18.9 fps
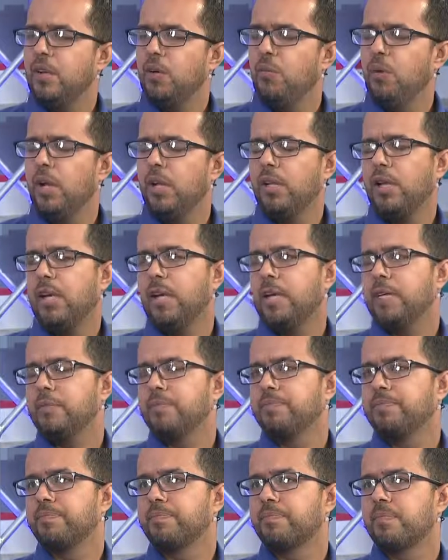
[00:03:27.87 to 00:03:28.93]
Well,
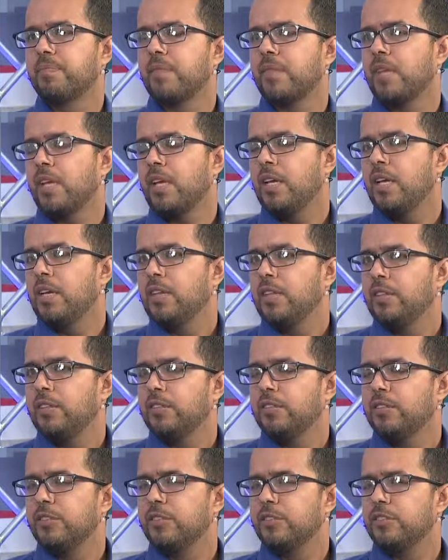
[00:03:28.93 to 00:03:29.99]

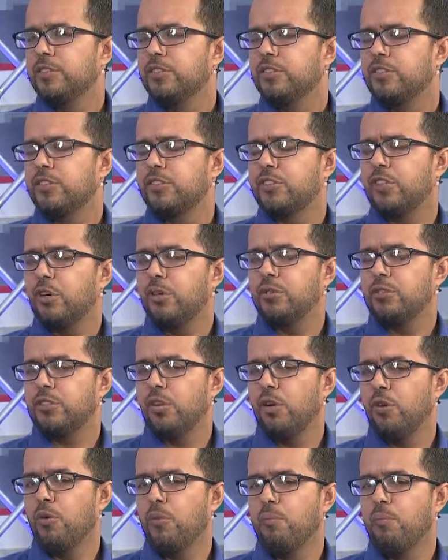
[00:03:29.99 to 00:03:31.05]

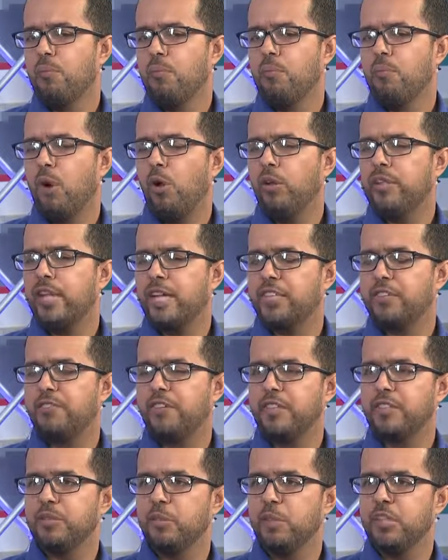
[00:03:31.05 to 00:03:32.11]
so mold that is
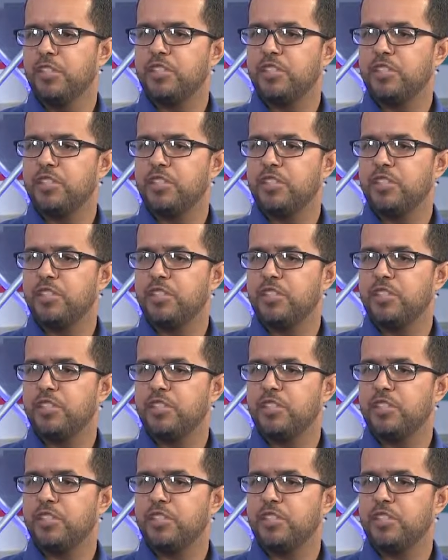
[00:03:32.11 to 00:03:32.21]
visible,